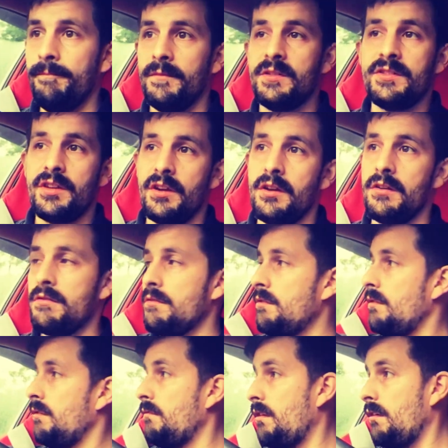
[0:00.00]
So
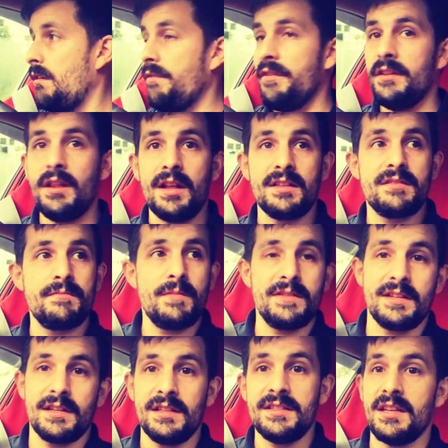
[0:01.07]
I think that's
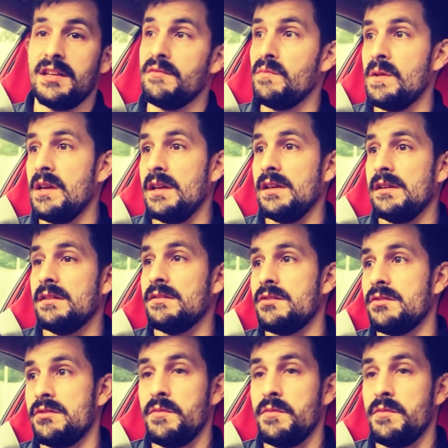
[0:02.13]
basically saying